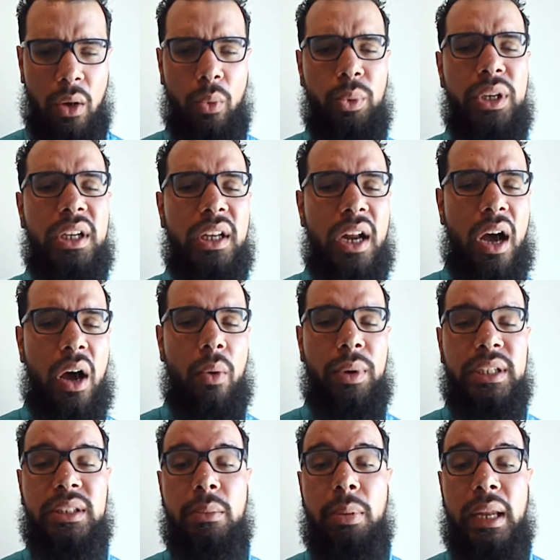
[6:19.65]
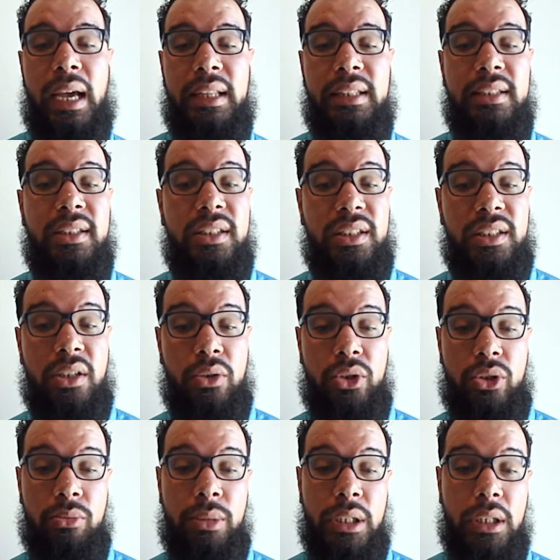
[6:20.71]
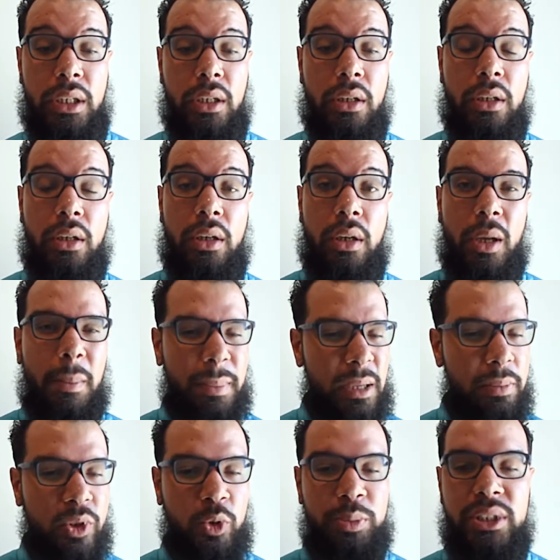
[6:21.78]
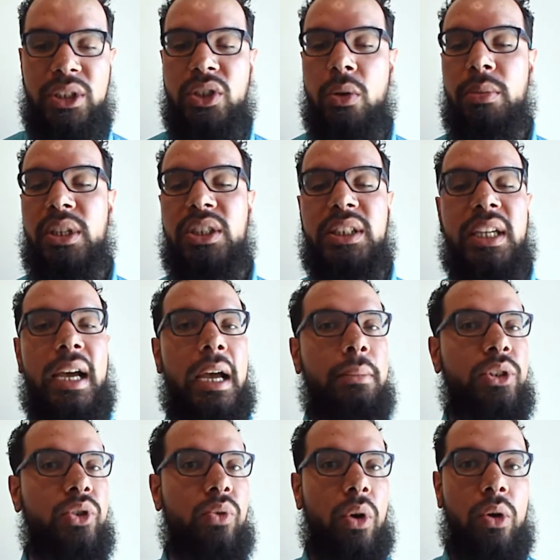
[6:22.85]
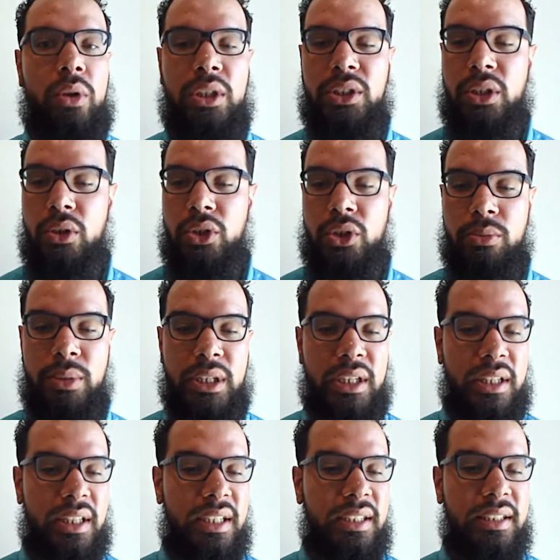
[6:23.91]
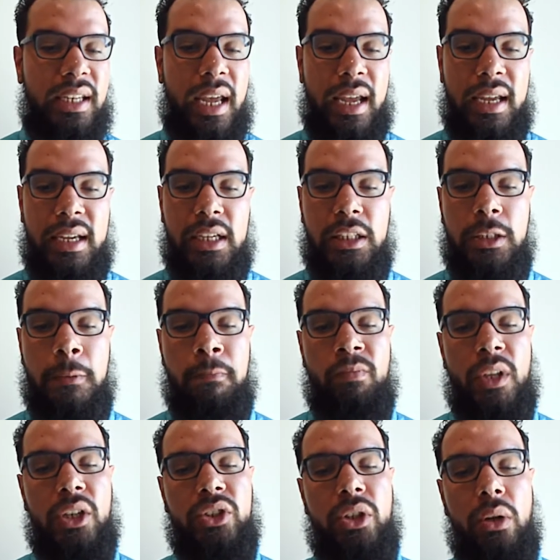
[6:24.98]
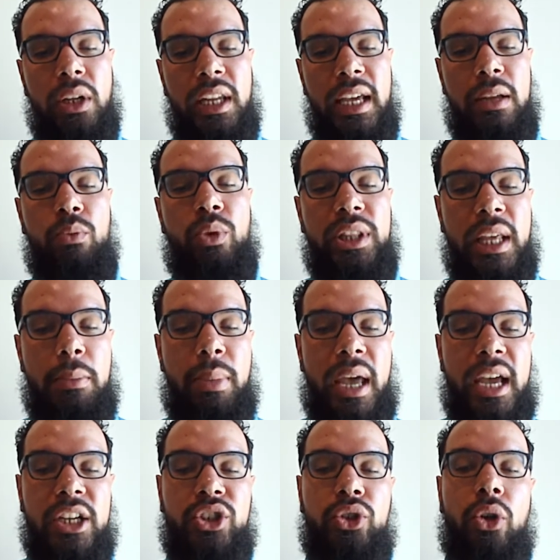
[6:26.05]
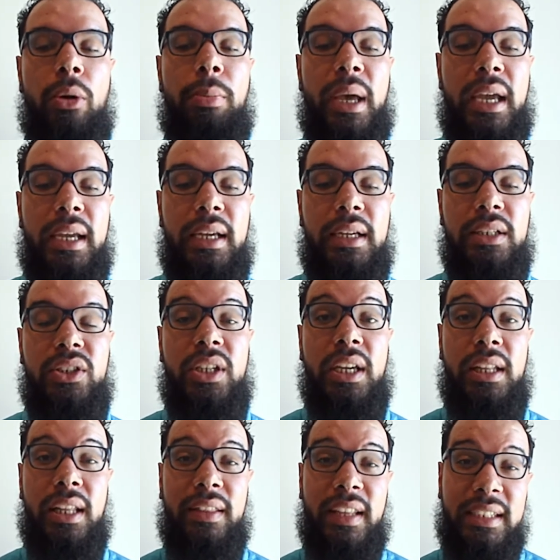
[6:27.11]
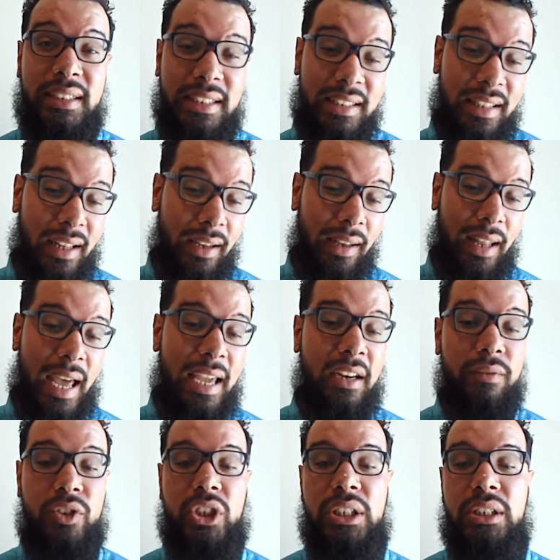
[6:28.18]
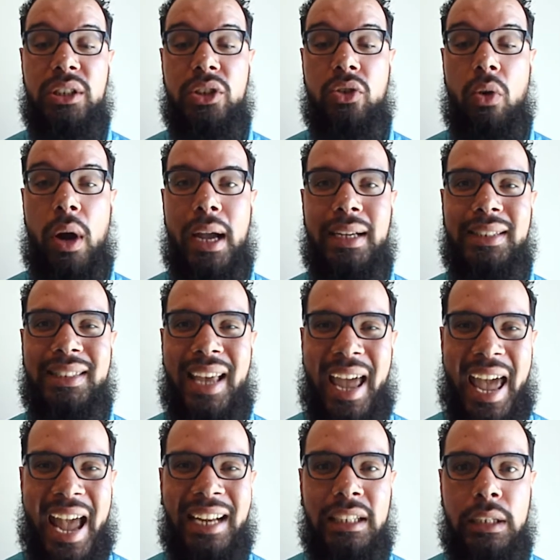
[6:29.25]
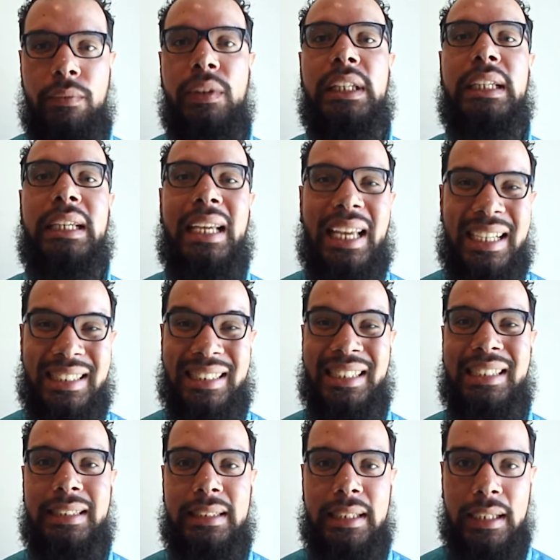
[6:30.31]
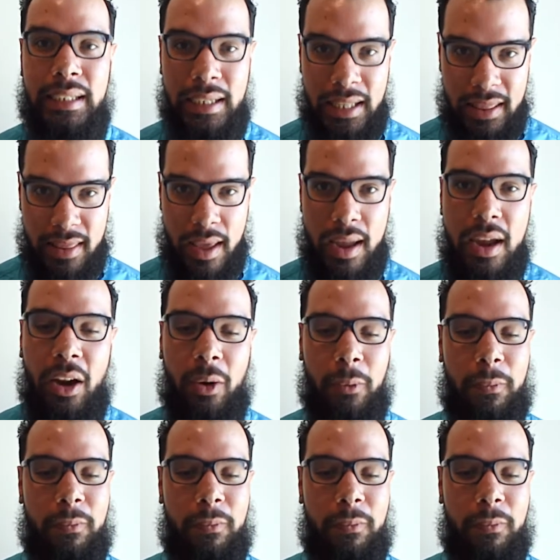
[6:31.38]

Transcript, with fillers: We can always apply this to social media. People spend so much time scrolling social media these days, so let when they pass your page that they see the light of Jesus Christ actively existing there.